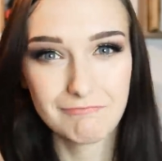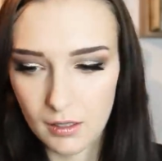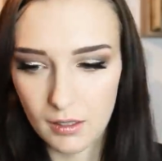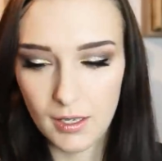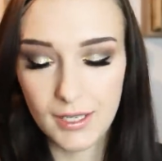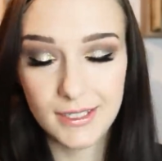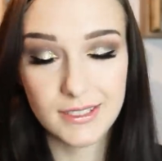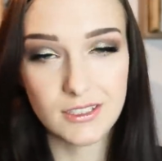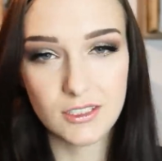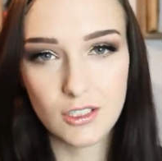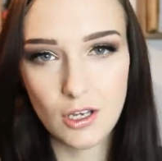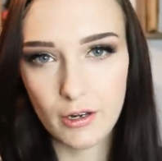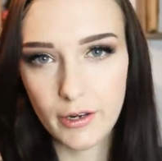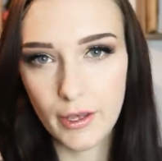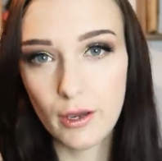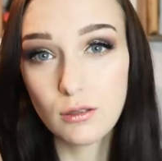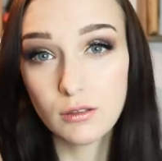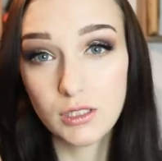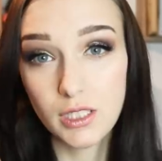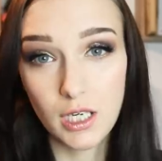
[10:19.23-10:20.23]
It's not
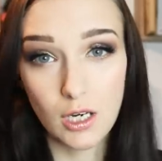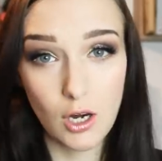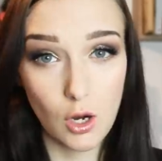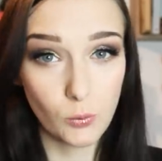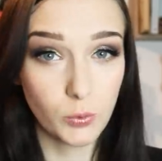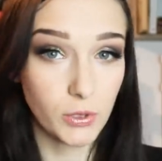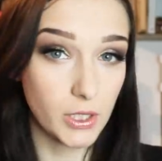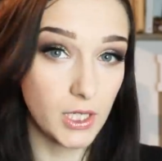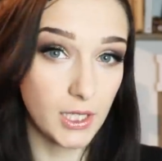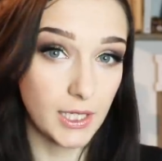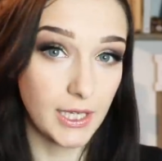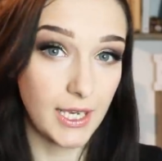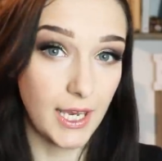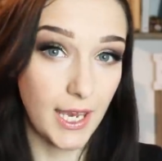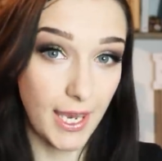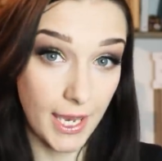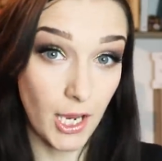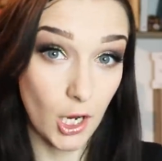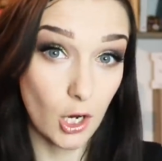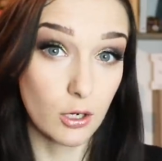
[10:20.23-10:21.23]
only completely
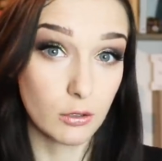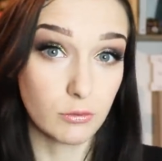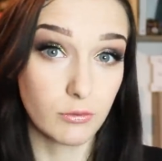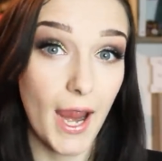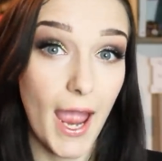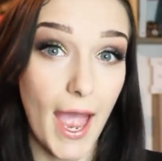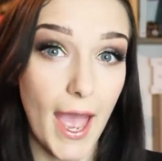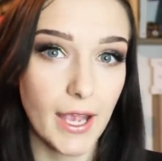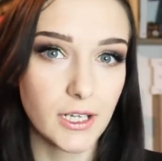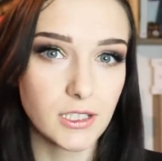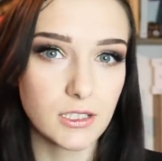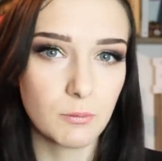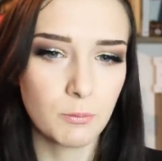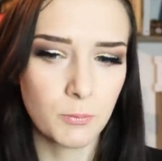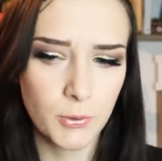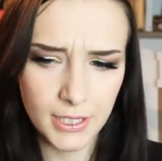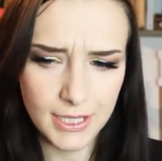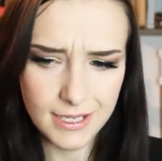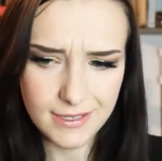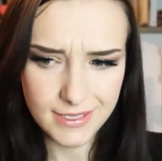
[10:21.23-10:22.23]
incorrect,
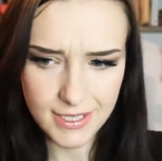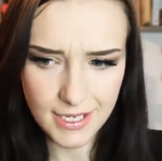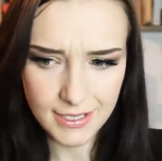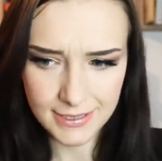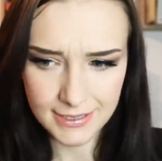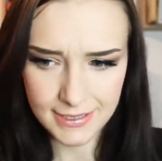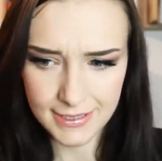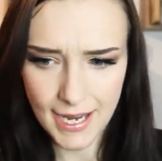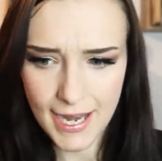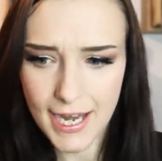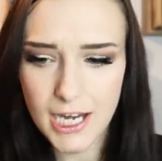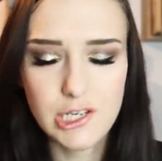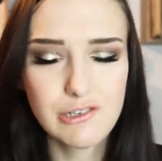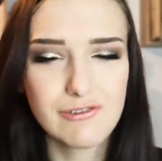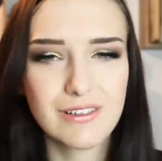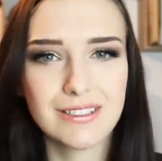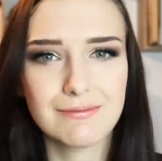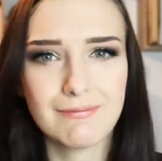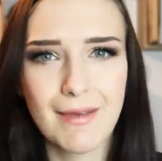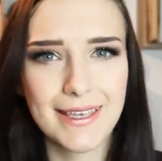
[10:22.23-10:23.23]
but it's a
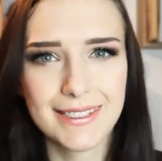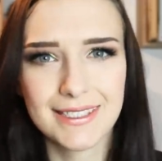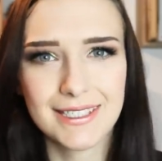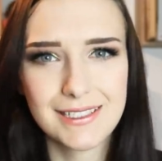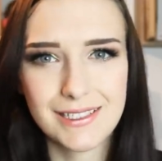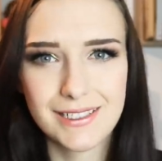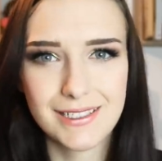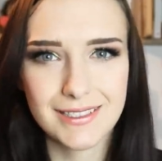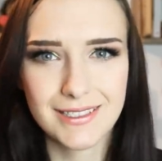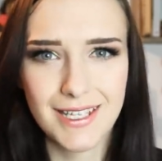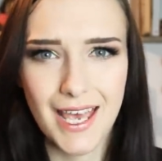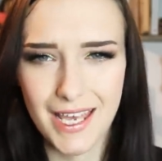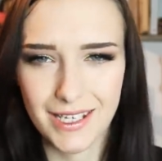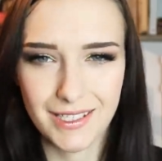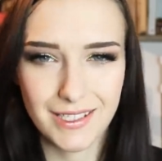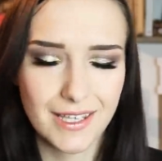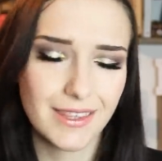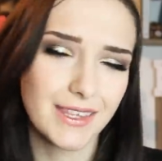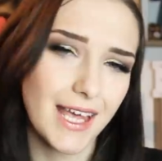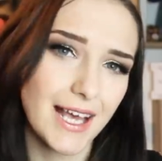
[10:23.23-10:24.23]
dangerous message to
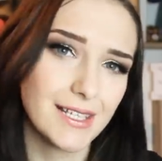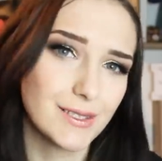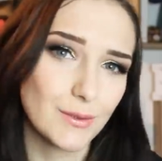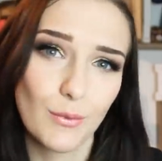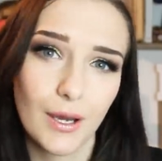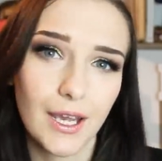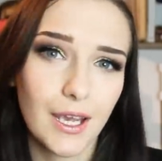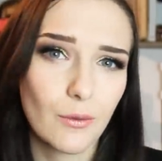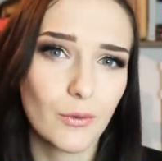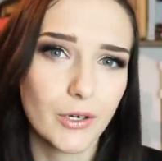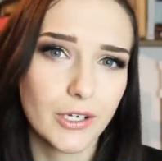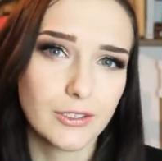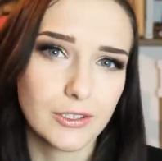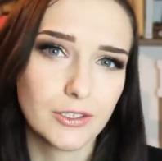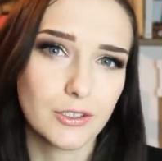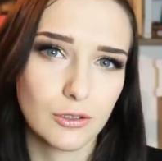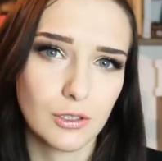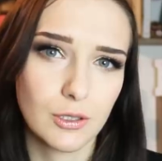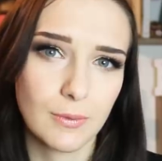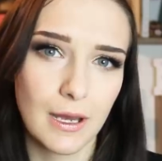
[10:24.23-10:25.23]
send, and that's why I wanted to
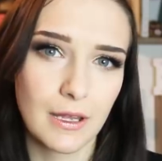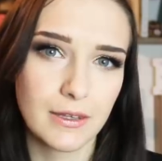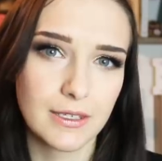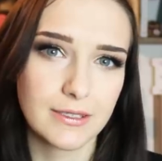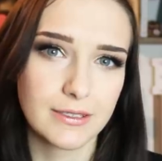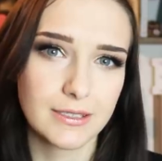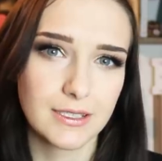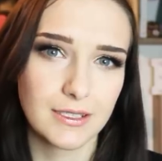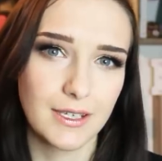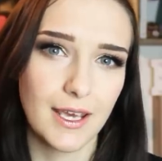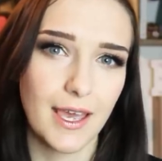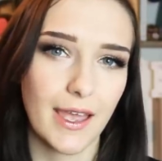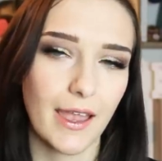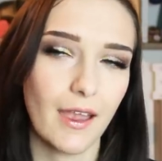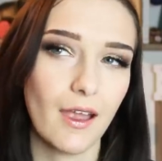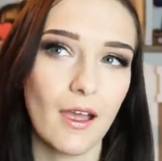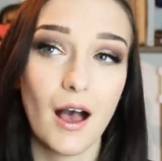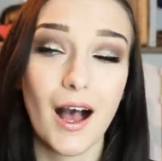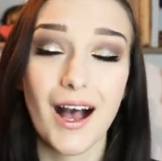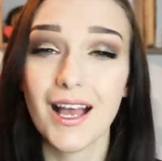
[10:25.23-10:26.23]
talk about this
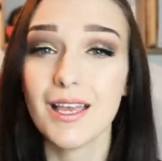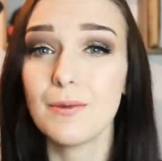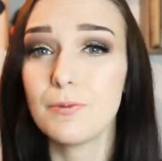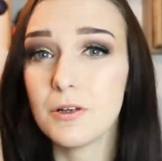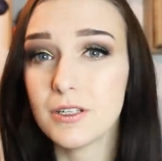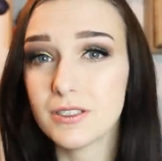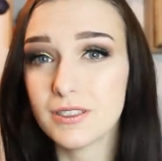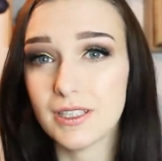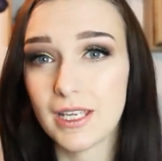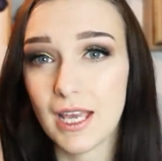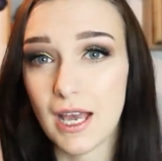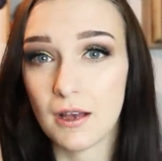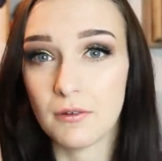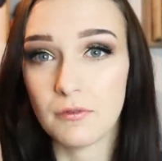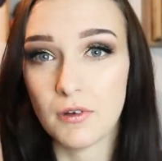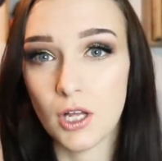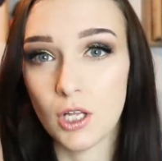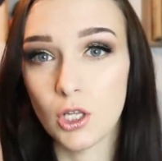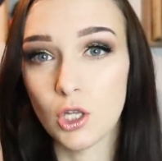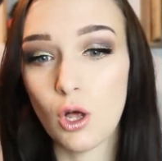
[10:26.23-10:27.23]
today. I personally have
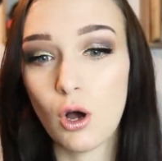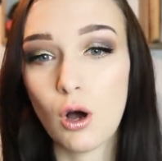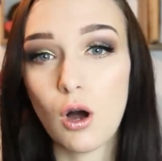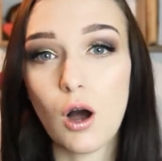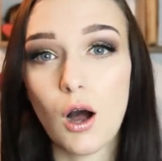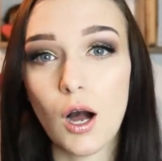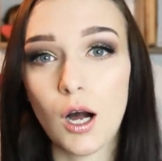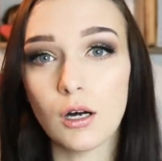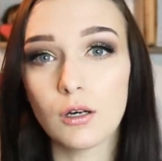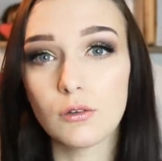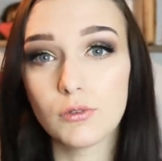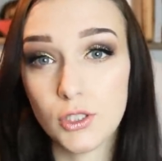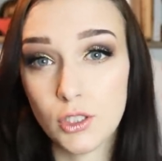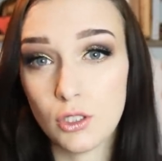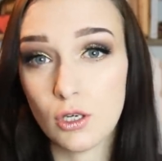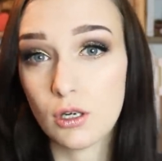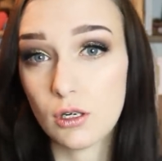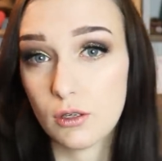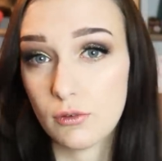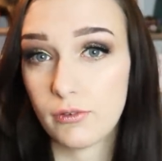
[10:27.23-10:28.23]
a lot of
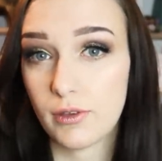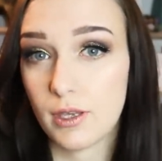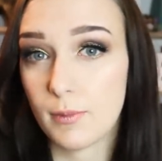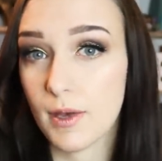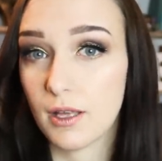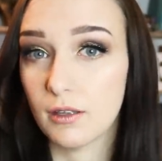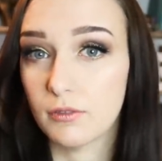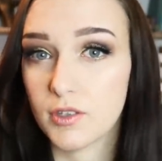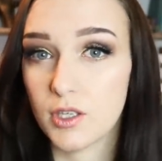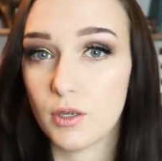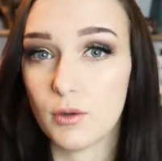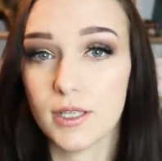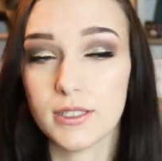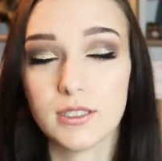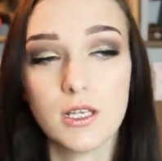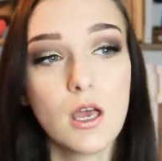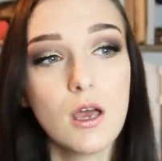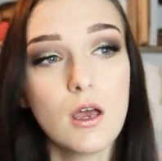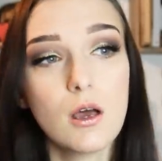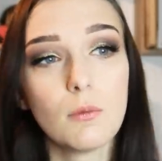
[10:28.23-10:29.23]
young female viewers,
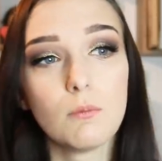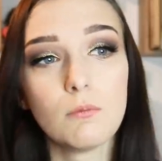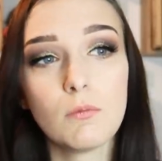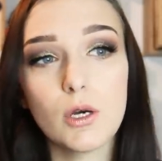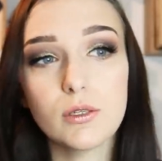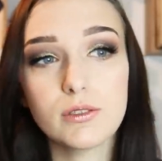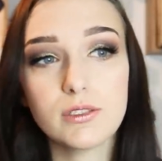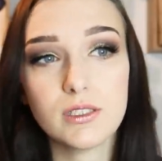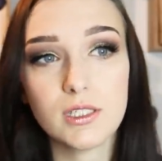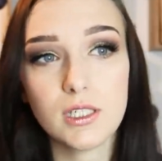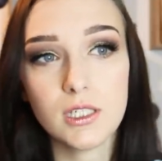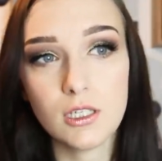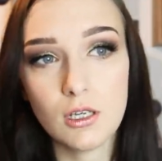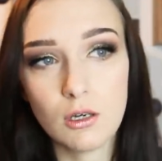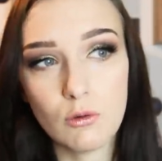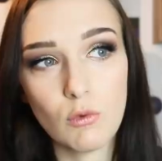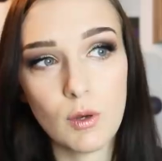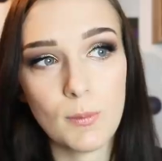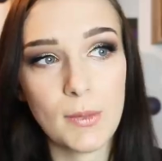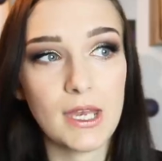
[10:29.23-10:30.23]
mostly
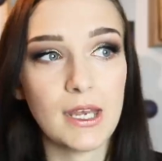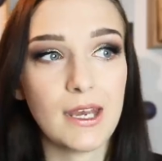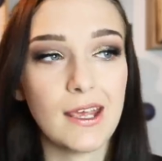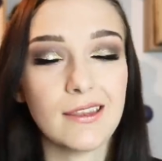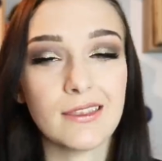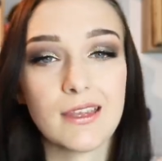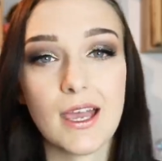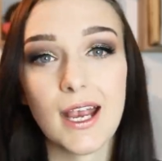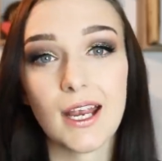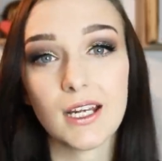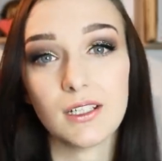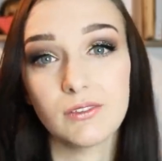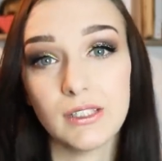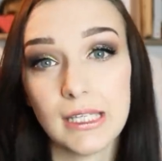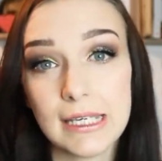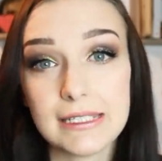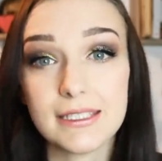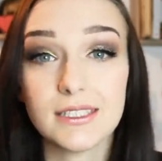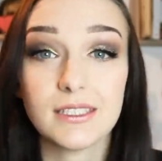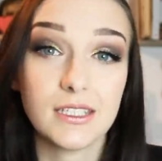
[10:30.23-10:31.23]
young women in their kind of
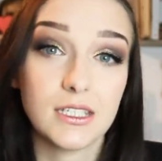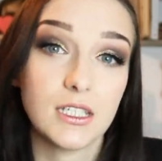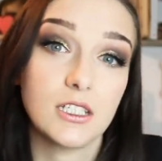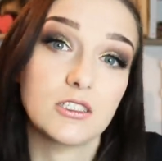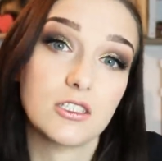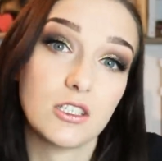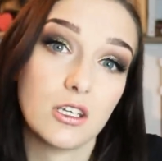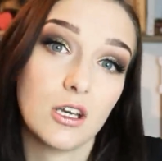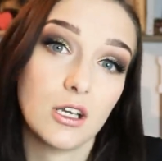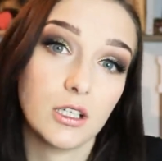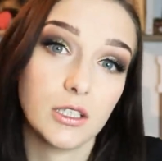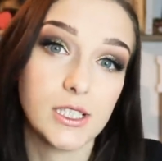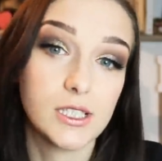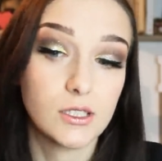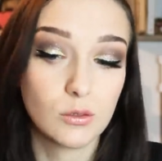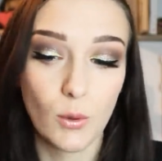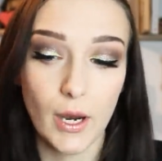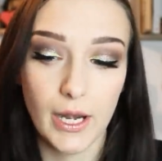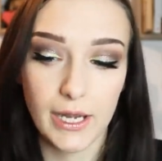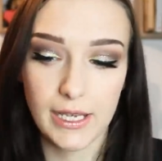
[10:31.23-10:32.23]
late teens, early
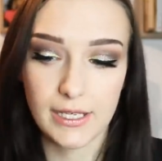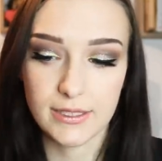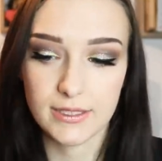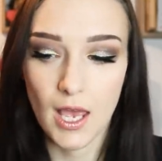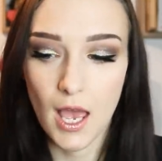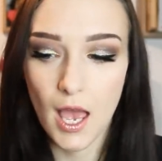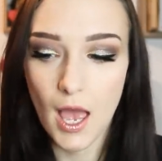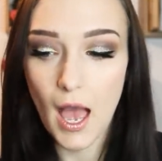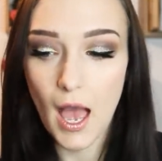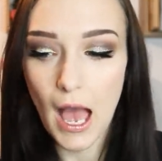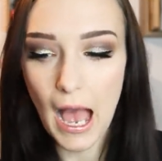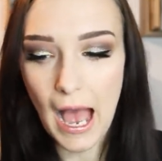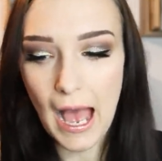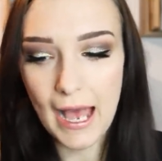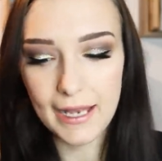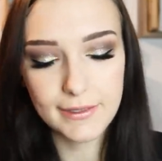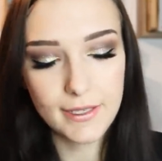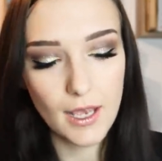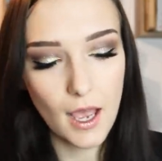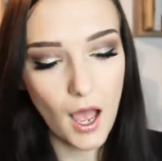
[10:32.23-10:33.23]
20s,
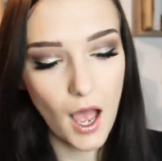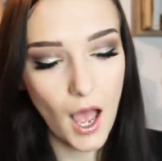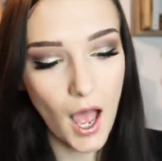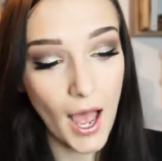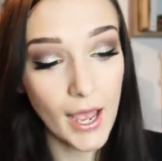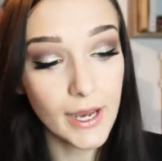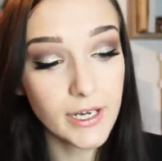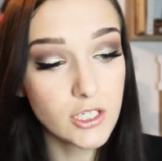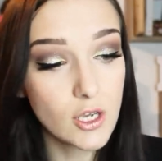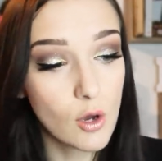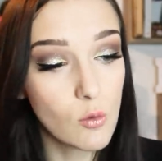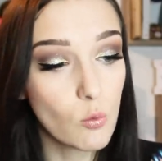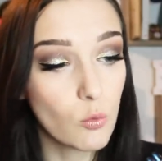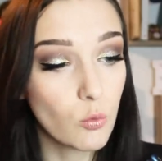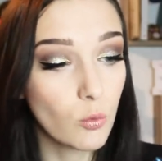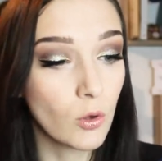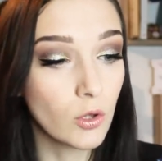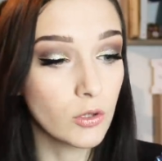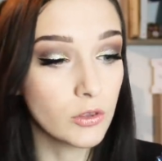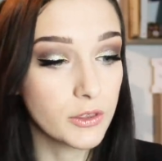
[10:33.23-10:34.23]
and I don't
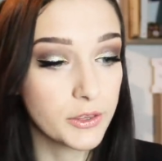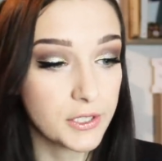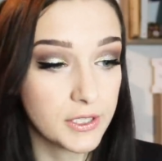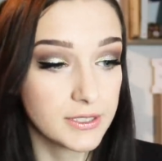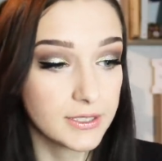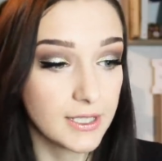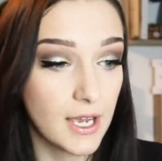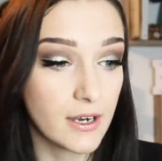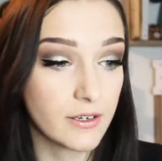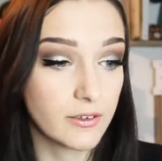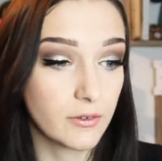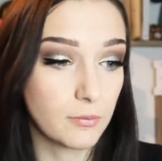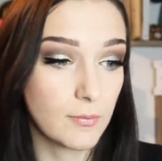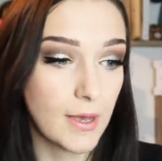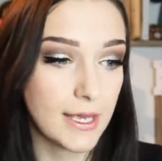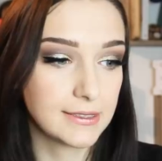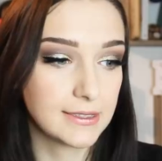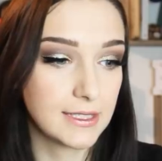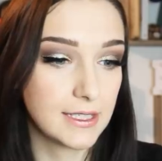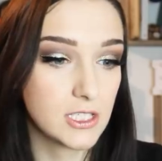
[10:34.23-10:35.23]
want this kind of
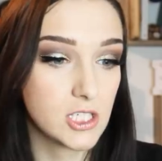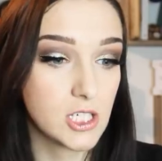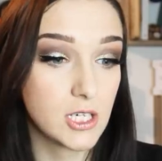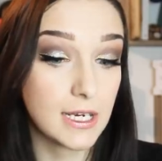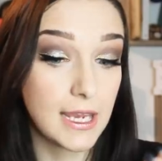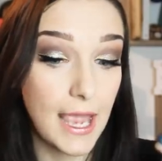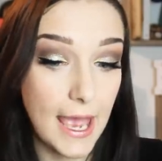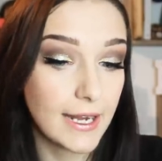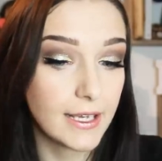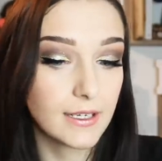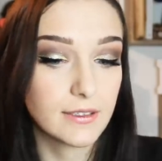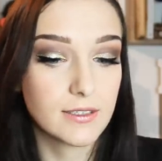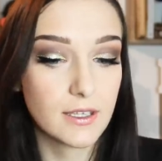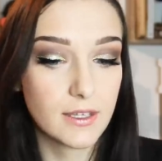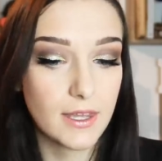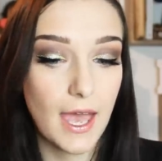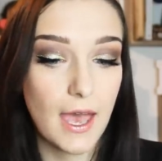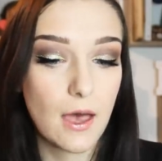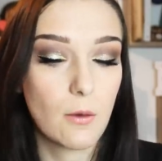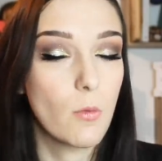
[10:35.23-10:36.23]
message getting to
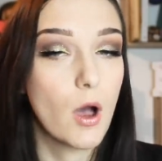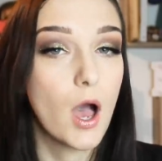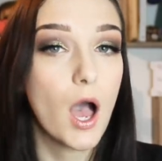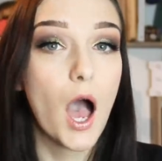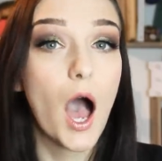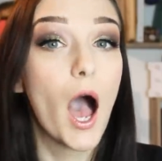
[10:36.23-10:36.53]
them.